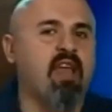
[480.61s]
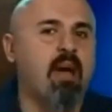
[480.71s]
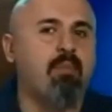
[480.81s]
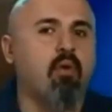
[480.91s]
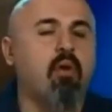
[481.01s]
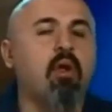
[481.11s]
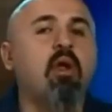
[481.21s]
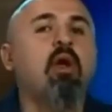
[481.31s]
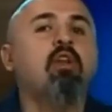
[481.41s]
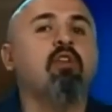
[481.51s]
For example,
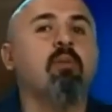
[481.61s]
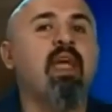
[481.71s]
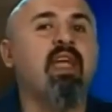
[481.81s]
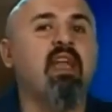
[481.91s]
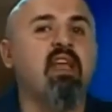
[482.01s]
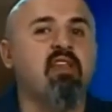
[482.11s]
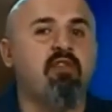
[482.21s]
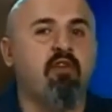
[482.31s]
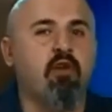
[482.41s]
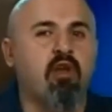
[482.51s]
to make it easy
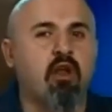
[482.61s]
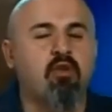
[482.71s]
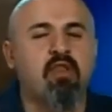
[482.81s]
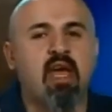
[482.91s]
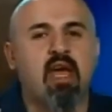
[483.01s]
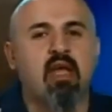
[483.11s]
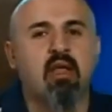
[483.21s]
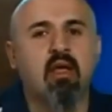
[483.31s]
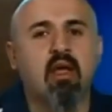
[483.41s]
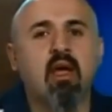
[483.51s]
for you to
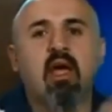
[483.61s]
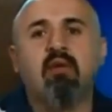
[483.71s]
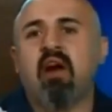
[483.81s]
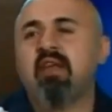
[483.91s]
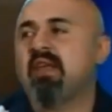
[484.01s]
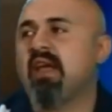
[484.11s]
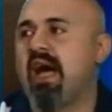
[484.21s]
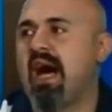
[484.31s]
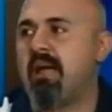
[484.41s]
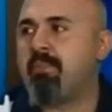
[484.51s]
understand, if I said,
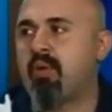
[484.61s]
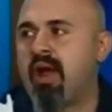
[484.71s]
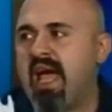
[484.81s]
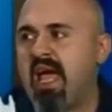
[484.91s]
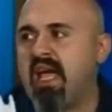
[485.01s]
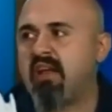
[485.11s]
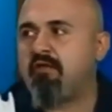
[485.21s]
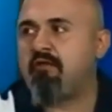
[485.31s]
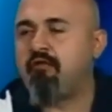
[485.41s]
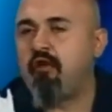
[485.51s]
I prayed
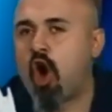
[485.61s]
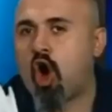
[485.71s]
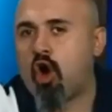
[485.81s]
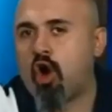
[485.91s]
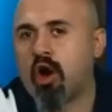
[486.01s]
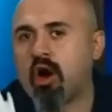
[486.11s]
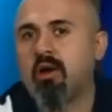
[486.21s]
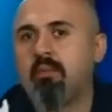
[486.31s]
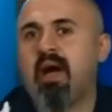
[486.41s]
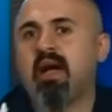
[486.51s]
for
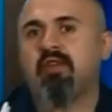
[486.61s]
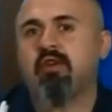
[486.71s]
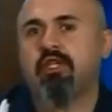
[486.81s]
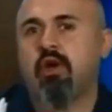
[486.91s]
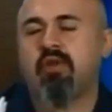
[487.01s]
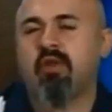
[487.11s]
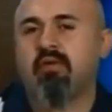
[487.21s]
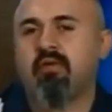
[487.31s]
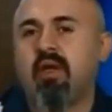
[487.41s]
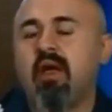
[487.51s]
Pastor
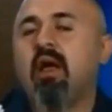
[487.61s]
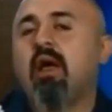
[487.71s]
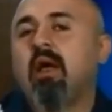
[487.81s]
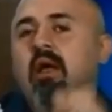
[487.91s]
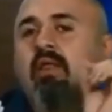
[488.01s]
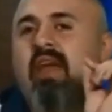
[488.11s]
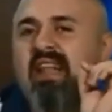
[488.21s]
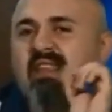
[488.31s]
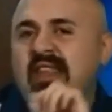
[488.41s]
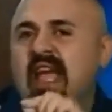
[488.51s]
Joseph,
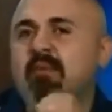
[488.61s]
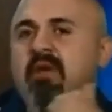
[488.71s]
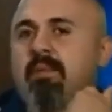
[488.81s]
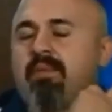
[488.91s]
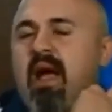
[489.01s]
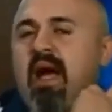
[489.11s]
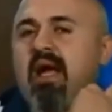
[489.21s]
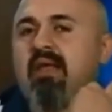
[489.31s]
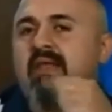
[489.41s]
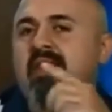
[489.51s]
that statement
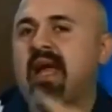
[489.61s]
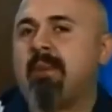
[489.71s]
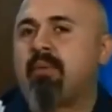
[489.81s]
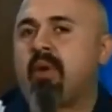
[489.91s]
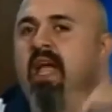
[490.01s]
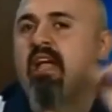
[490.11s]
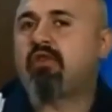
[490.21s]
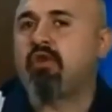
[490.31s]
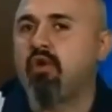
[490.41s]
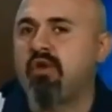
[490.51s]
implies that I'm praying
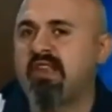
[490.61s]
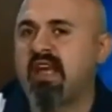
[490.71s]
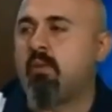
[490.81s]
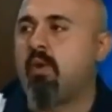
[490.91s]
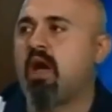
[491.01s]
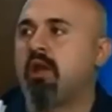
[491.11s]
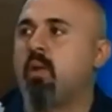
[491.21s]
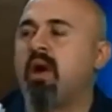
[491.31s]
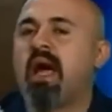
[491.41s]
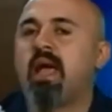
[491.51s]
to someone
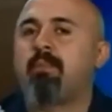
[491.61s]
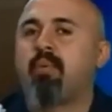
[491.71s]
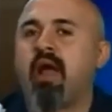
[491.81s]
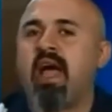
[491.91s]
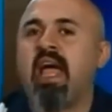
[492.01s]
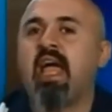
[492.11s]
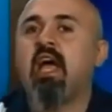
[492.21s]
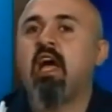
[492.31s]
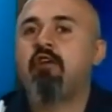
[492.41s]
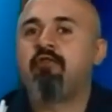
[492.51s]
when I pray
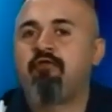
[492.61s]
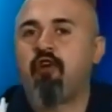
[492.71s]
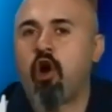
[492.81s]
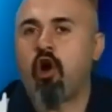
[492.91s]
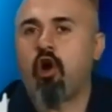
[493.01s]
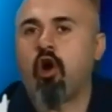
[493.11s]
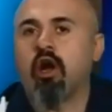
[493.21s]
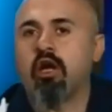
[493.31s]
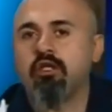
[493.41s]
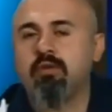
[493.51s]

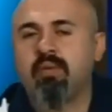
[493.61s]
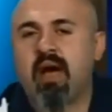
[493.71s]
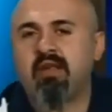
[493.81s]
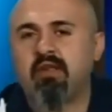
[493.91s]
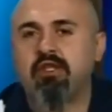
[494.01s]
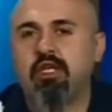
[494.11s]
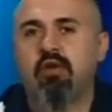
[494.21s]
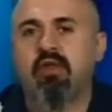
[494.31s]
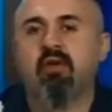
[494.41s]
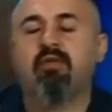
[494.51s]
for Pastor
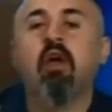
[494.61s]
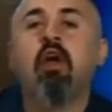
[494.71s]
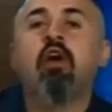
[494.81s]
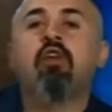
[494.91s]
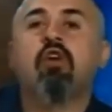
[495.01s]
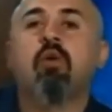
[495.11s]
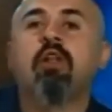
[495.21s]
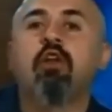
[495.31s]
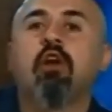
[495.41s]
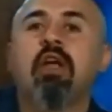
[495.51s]
Joseph. So
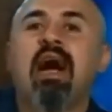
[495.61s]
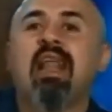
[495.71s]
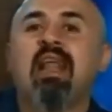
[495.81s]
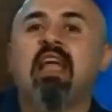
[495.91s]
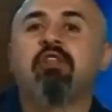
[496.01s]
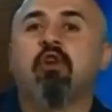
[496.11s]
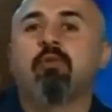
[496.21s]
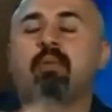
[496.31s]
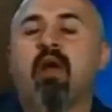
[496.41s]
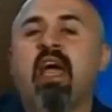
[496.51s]
when your God and angels
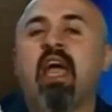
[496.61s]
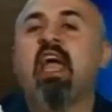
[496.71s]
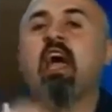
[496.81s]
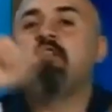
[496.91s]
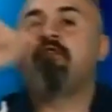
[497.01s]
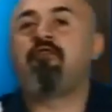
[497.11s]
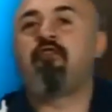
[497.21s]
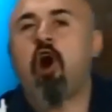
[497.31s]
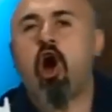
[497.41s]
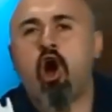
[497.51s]
pray
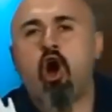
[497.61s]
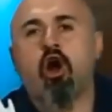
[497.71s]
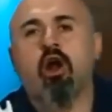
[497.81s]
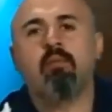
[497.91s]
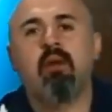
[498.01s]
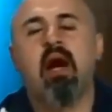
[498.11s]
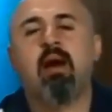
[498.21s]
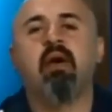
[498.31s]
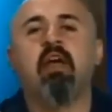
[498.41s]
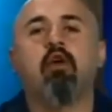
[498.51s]
for
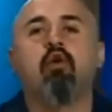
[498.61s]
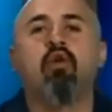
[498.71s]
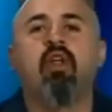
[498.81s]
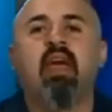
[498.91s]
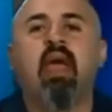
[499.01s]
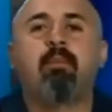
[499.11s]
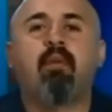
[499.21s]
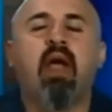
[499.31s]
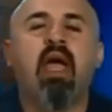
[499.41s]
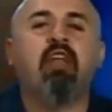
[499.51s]
Muhammad, who do they
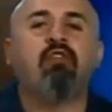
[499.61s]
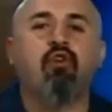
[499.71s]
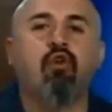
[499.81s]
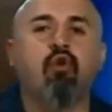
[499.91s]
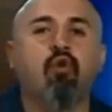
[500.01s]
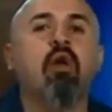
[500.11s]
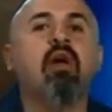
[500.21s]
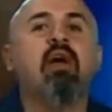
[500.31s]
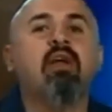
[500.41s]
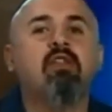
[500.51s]
pray to?
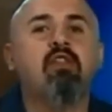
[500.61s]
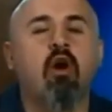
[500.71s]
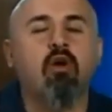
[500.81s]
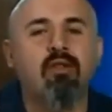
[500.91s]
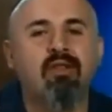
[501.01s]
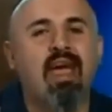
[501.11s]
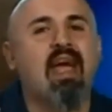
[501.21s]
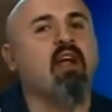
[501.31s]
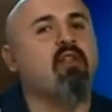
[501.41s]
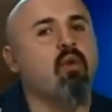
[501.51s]
Don't
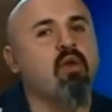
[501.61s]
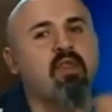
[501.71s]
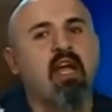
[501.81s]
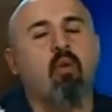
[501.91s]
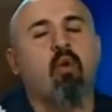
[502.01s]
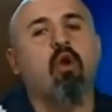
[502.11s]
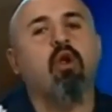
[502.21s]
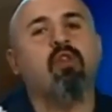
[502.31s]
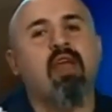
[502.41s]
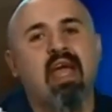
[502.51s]
dare twist our
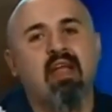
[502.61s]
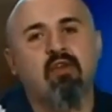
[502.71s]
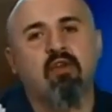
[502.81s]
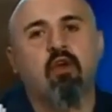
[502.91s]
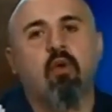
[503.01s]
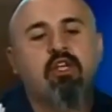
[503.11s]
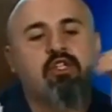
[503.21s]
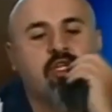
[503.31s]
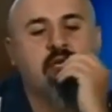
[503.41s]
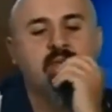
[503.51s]
words. Answer the
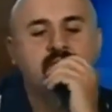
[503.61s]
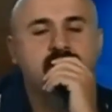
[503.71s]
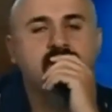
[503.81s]
question.